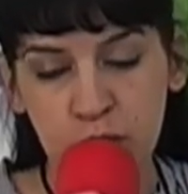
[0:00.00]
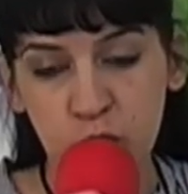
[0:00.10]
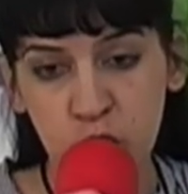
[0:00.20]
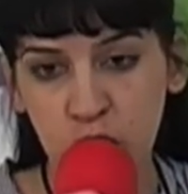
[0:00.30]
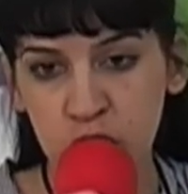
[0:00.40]

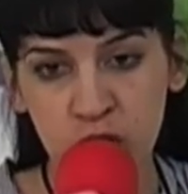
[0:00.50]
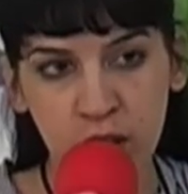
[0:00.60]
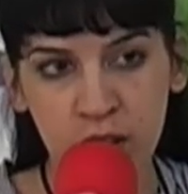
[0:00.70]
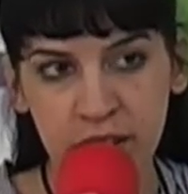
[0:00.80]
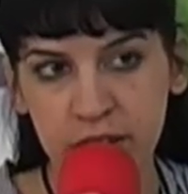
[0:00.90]

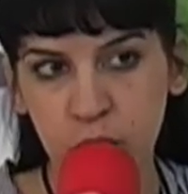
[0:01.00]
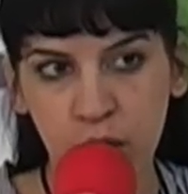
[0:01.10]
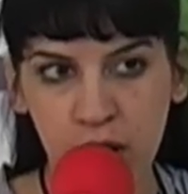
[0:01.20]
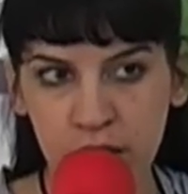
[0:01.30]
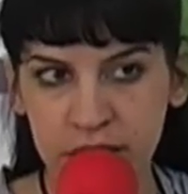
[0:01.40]
social
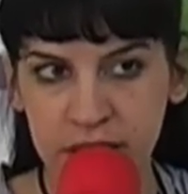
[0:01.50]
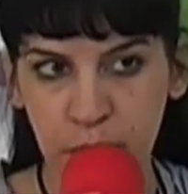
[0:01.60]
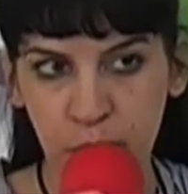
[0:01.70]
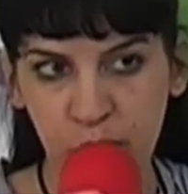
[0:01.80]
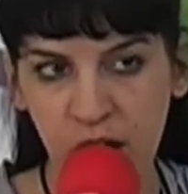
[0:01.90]

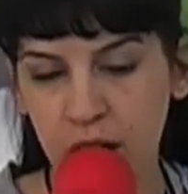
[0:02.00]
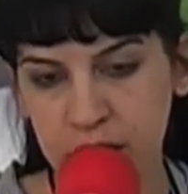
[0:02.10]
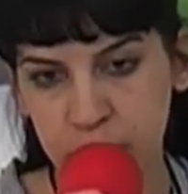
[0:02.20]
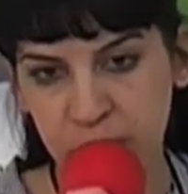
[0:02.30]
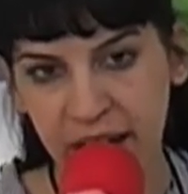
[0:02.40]
networks and
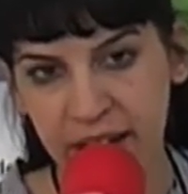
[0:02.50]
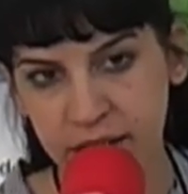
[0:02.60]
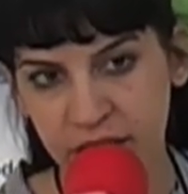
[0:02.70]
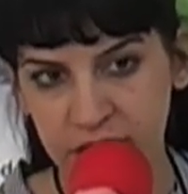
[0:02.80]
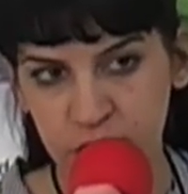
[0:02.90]
blogs
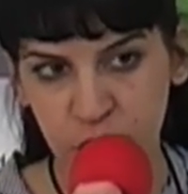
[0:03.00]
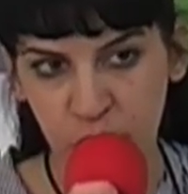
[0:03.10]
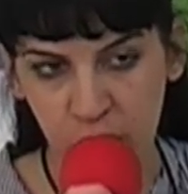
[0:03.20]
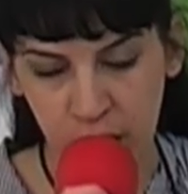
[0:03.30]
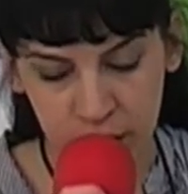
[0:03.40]
played this
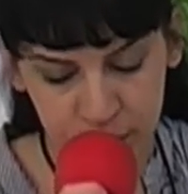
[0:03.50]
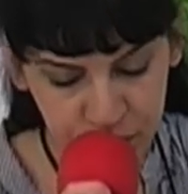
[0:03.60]
role.